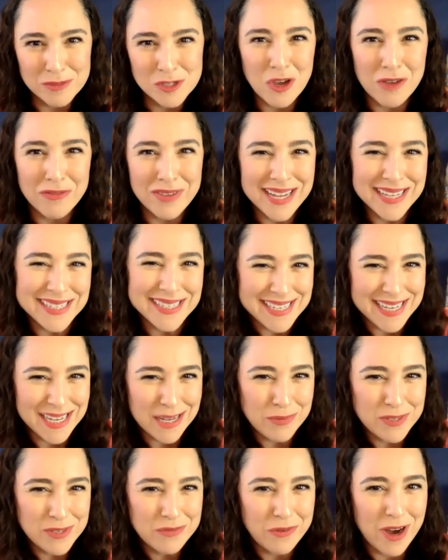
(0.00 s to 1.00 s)
Do you have any
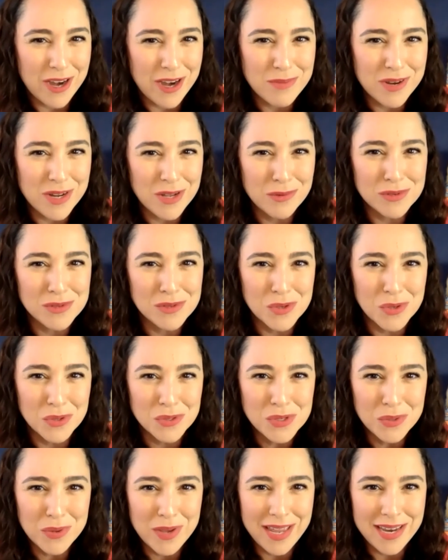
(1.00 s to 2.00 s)
tips for anybody who's new
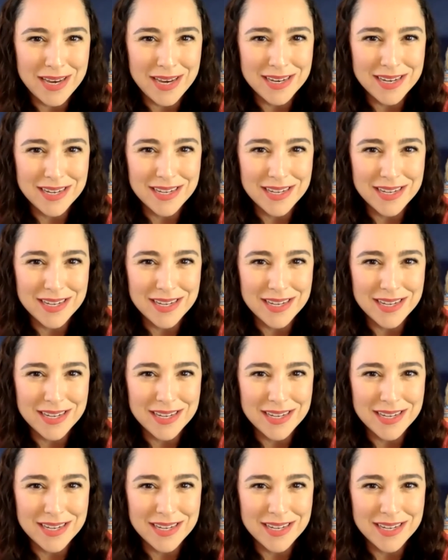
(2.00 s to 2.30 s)
to it?